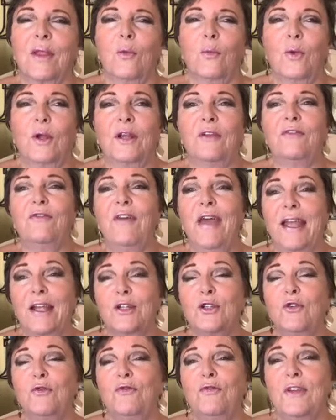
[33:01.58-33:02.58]
will
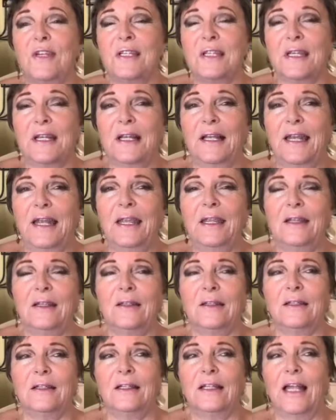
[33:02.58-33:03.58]
affect you physically,
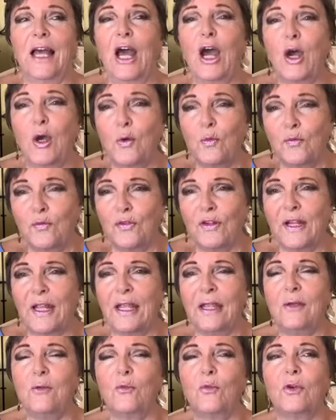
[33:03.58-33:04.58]

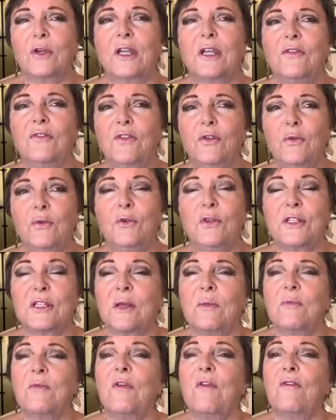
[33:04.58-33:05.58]
hopefully will give you
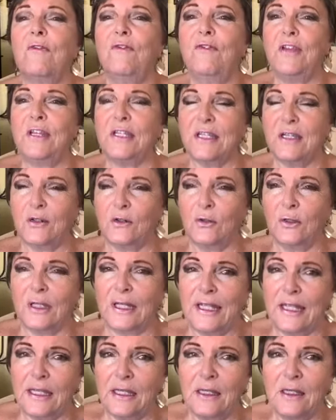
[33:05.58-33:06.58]
some physical
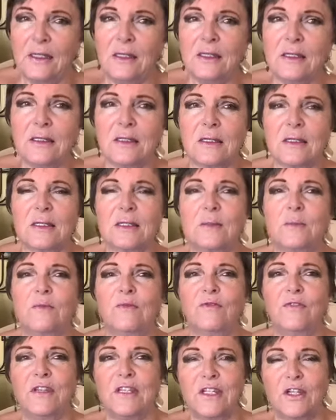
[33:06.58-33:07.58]
ease, some
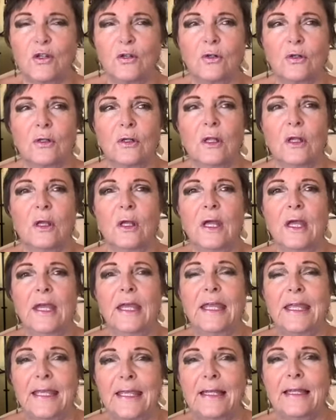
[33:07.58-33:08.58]
physical
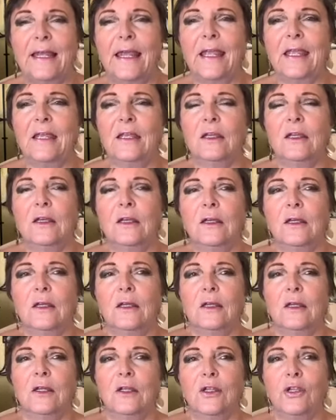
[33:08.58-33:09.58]
healing.
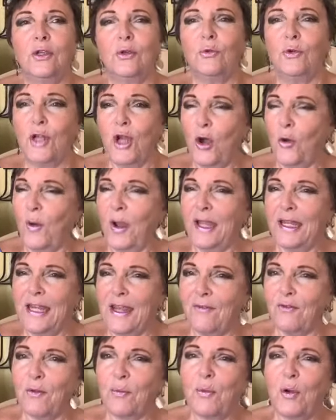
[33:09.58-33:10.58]
You know, I
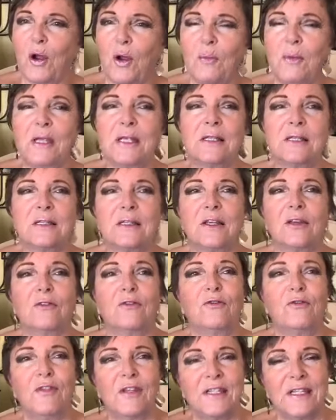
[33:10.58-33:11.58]
never promise that
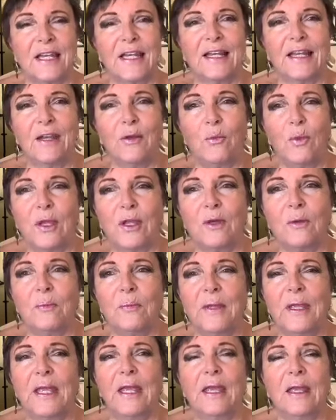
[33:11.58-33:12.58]
physically we can
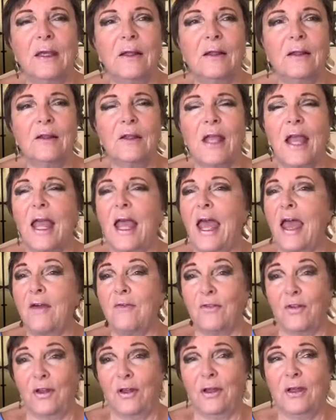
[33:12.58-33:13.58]
be healed
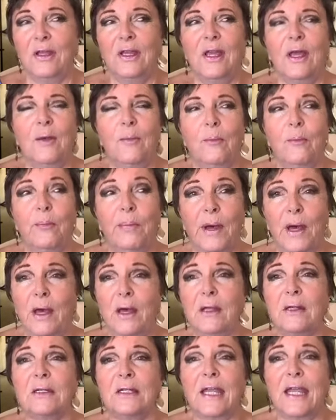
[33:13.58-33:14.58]
ever,
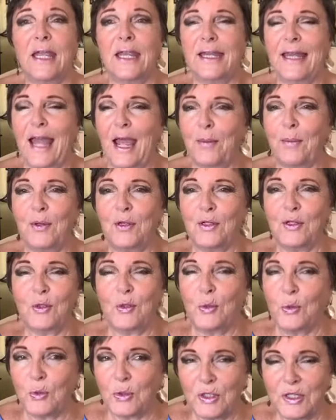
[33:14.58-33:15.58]
but it happens
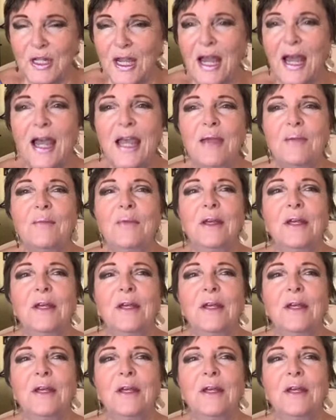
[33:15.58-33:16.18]
all the time